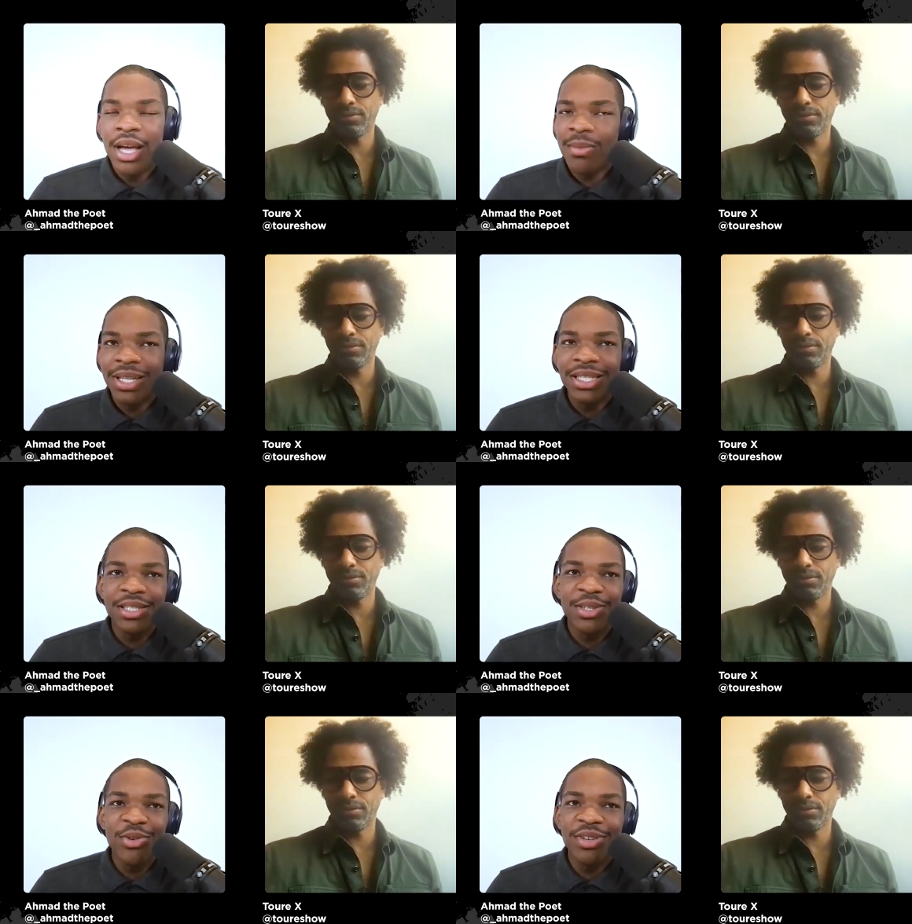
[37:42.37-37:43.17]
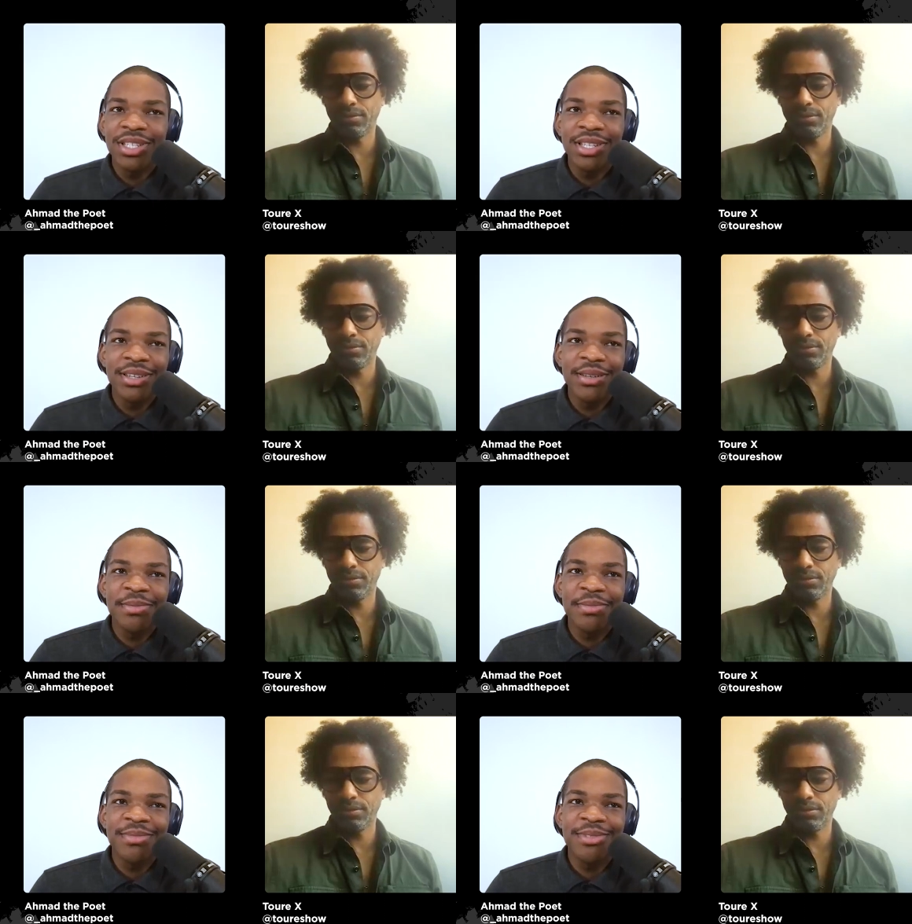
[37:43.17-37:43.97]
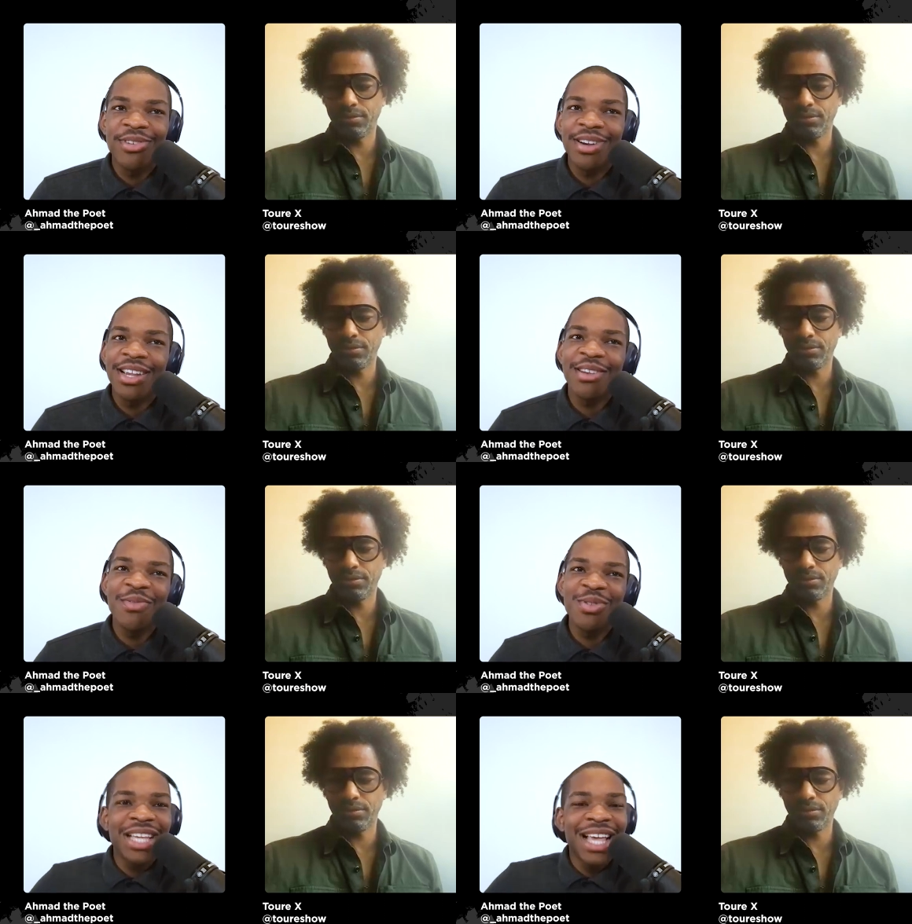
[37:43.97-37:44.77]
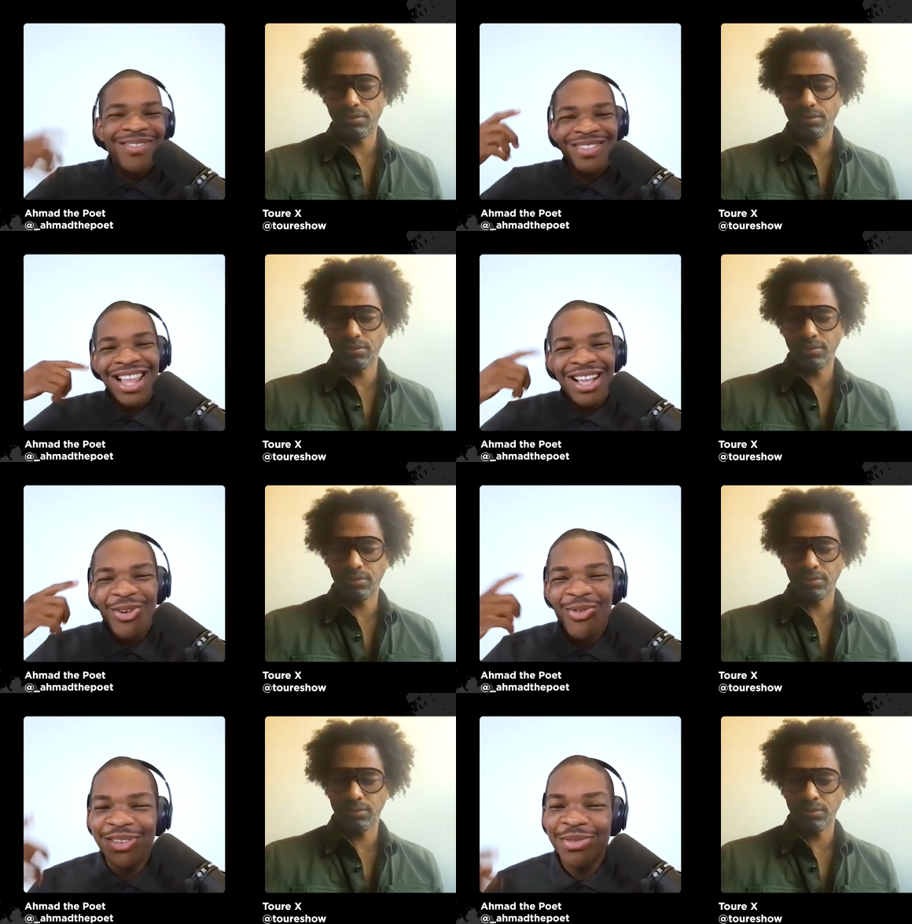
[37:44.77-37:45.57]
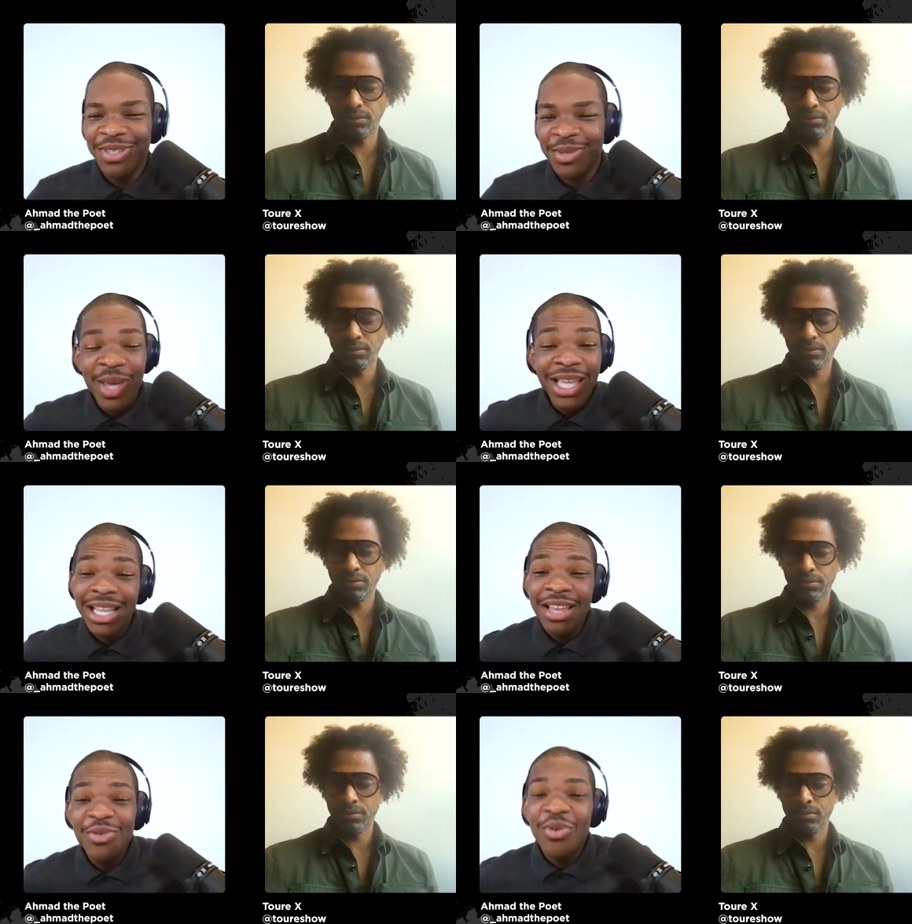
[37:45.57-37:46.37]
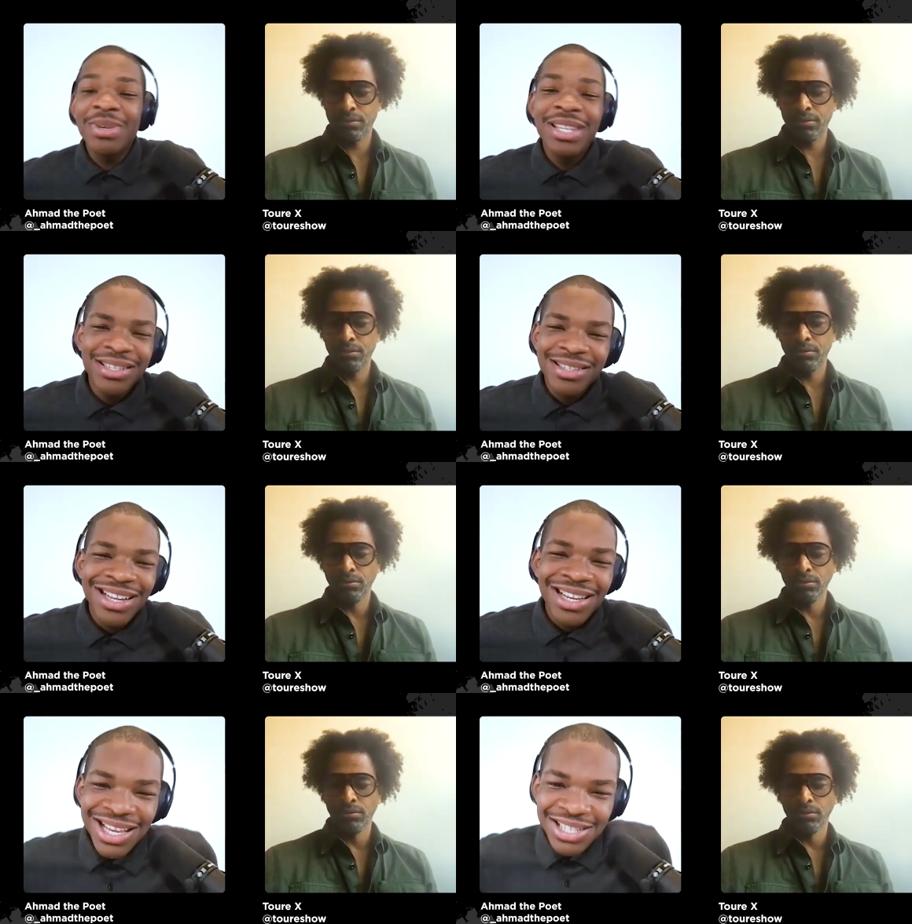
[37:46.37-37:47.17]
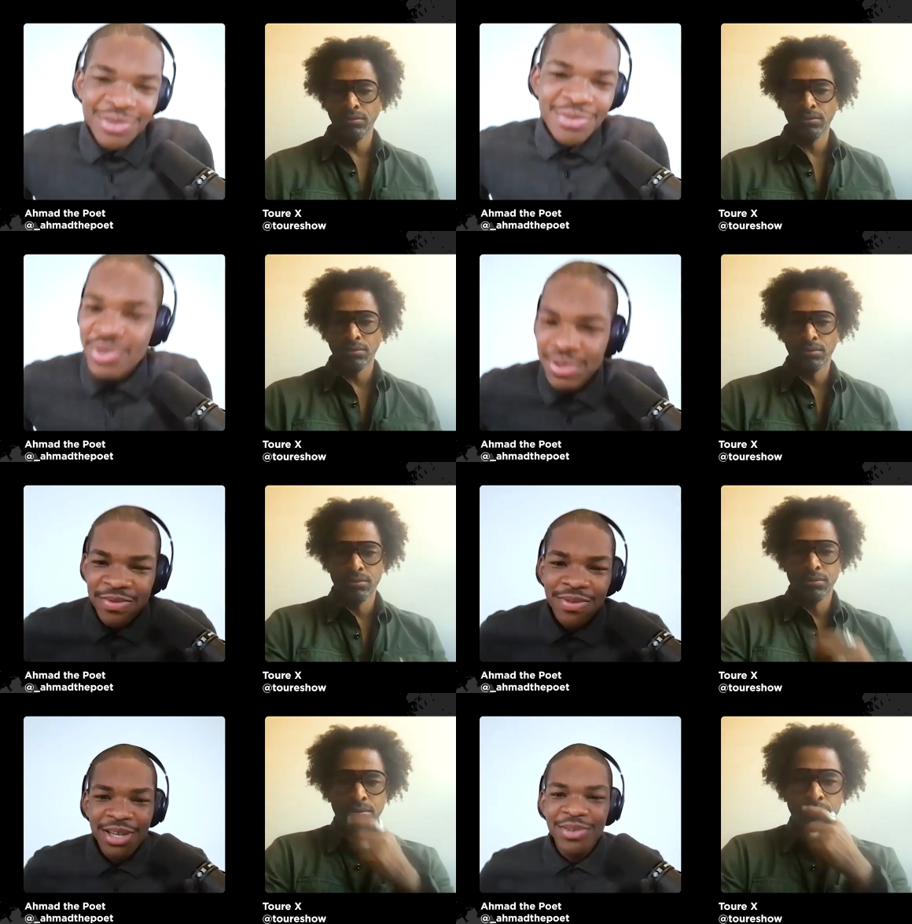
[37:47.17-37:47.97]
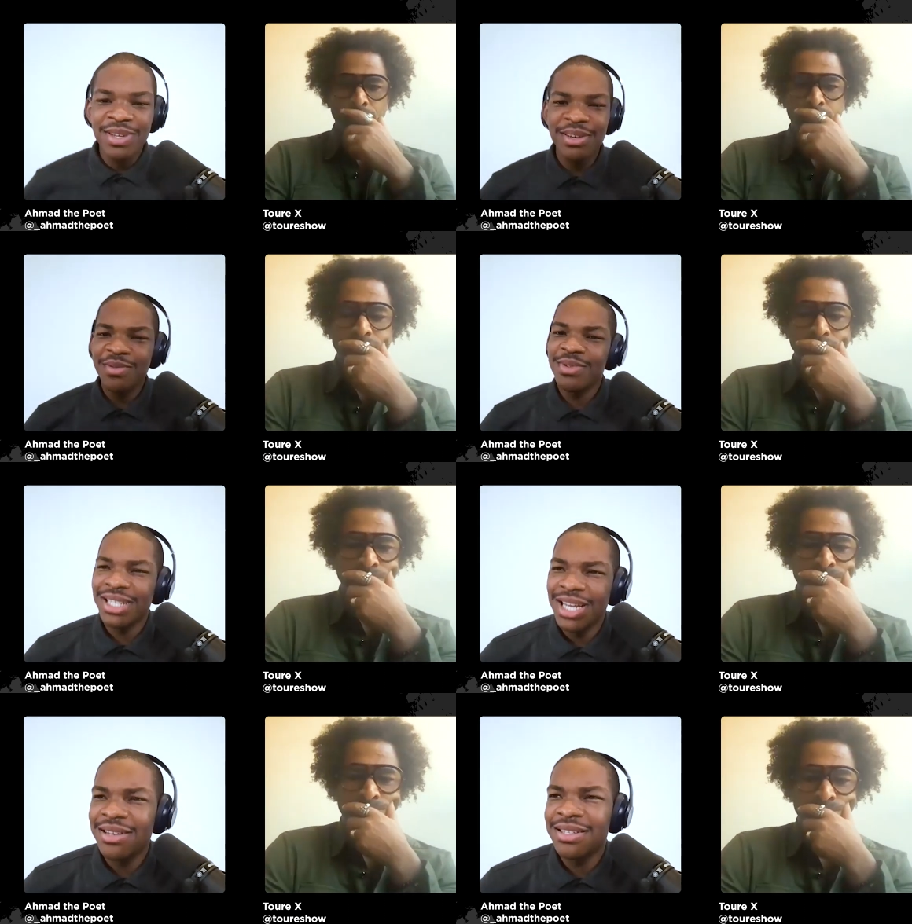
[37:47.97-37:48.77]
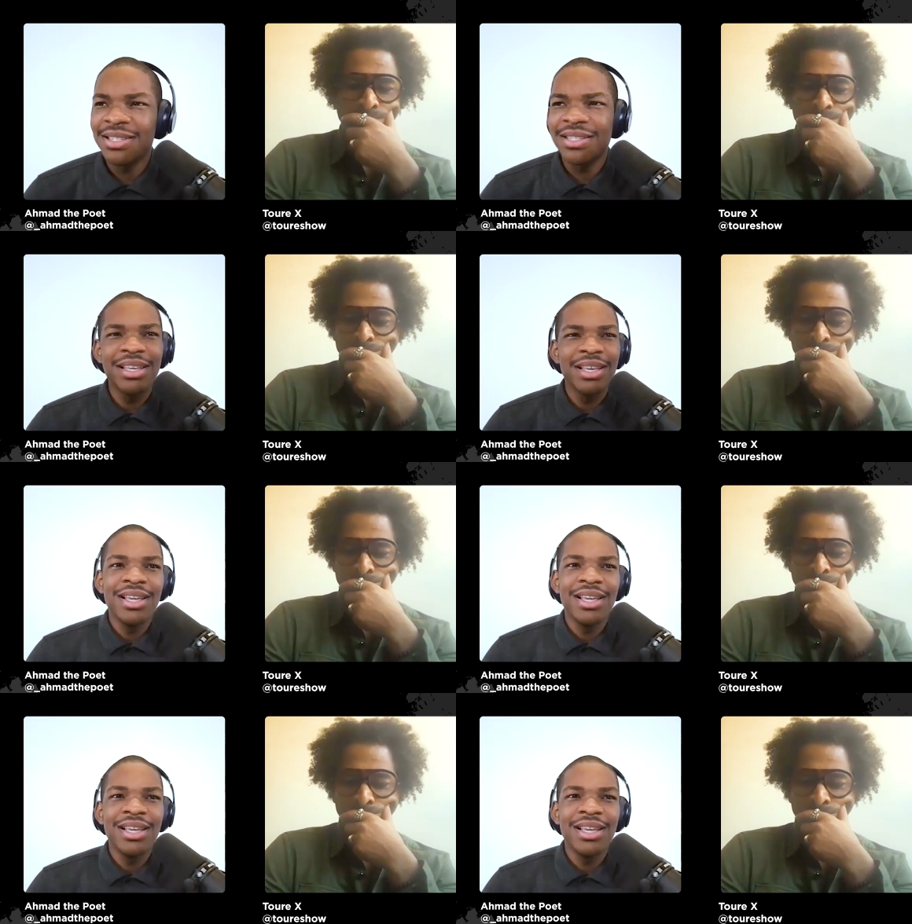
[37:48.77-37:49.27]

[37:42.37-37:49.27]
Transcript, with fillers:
Speaker 1: Um, I just noticed um, during interviews I have to like go into a space. I normally listen to classical music before I do interviews, and I just